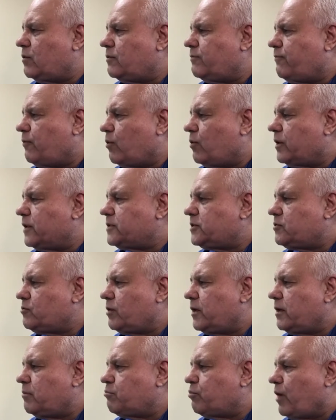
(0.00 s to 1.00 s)

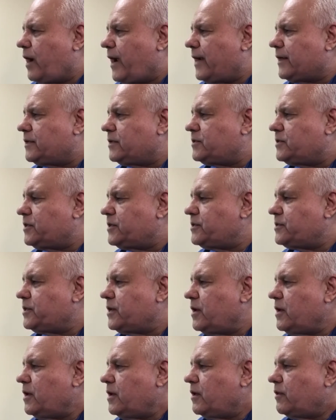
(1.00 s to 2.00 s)
forestry practices
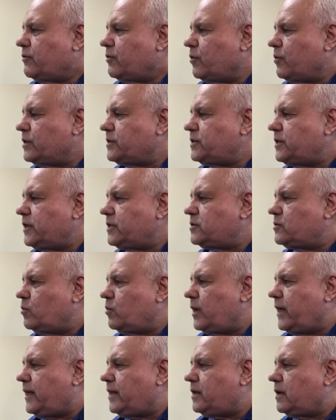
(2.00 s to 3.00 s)
through a
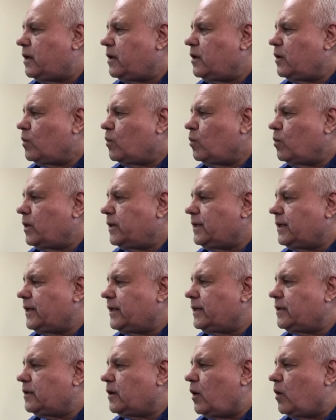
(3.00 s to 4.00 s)
6-week
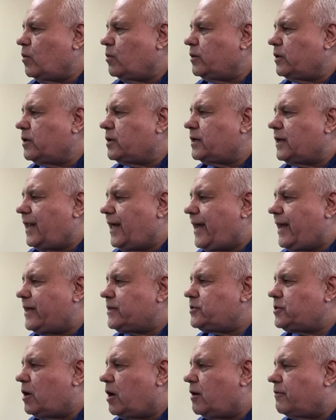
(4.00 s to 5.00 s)
woodland owner
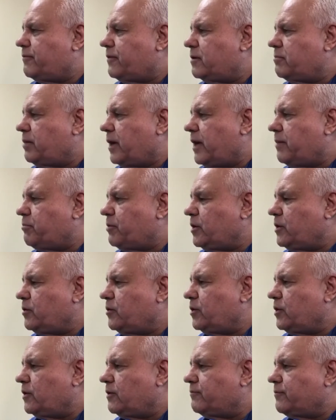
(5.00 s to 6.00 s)
class offered by Purdue
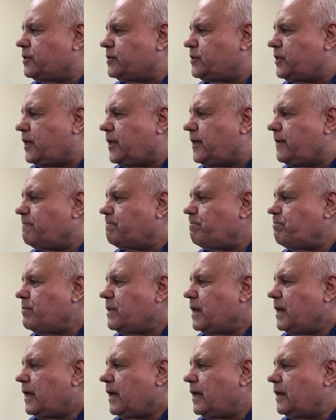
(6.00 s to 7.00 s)
University
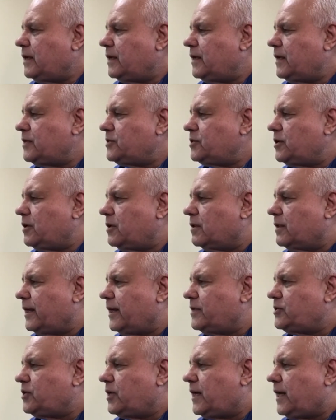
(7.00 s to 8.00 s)
and additional
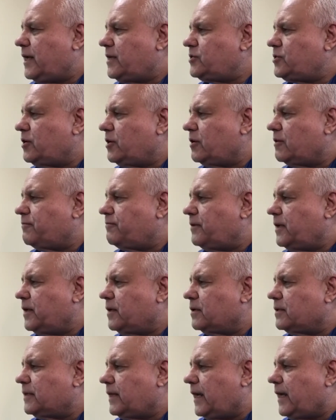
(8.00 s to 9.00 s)
educational
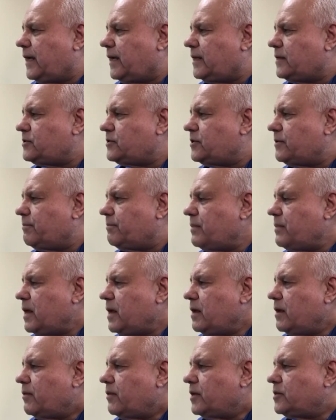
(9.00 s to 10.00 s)
field days.
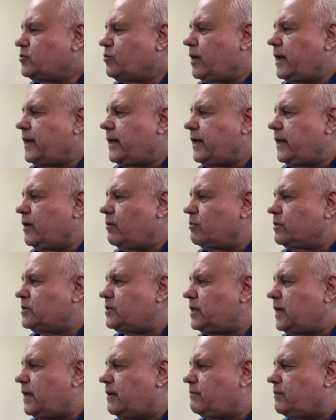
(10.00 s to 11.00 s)
The training he
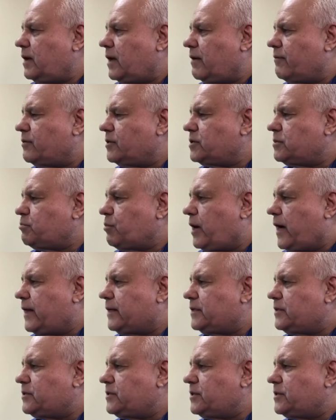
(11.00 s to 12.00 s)
received covers
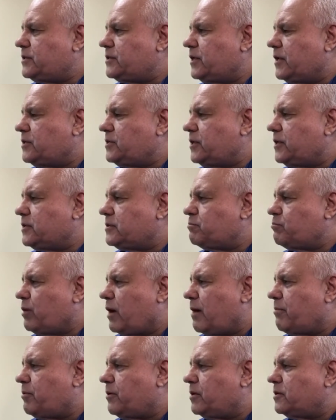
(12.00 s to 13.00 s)
practices such as
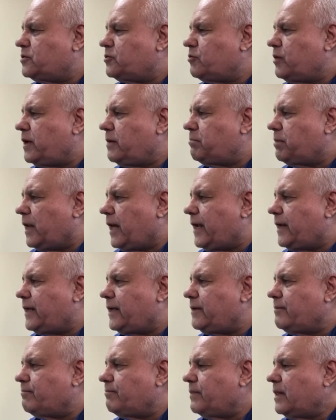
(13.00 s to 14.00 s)
proper tree
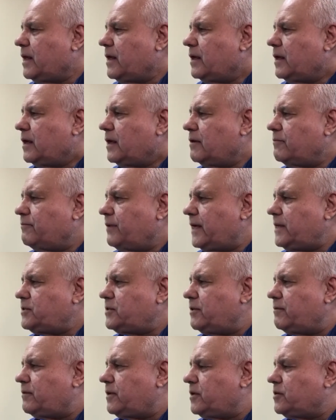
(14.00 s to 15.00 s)
planting,
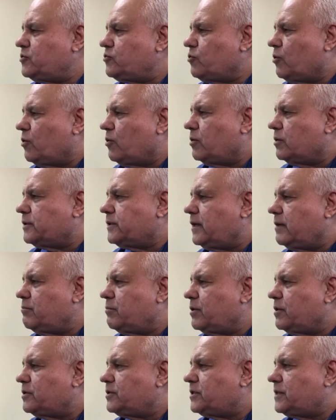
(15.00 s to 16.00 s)
invasive control,
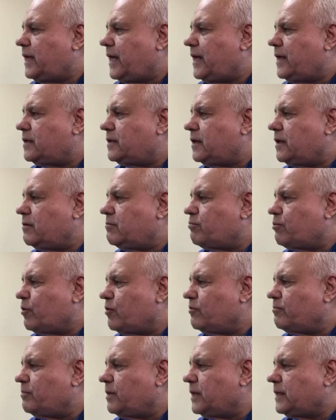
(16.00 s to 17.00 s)
timber stand
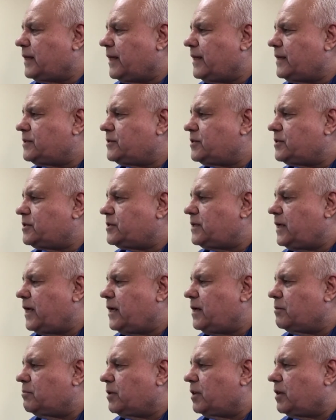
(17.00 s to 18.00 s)
improvement, and
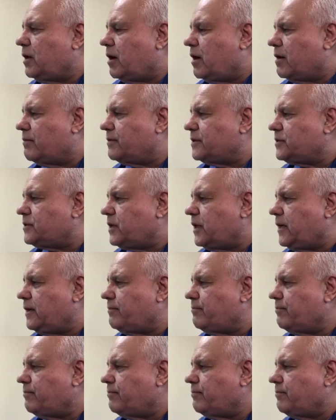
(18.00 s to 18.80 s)
sustainable harvesting.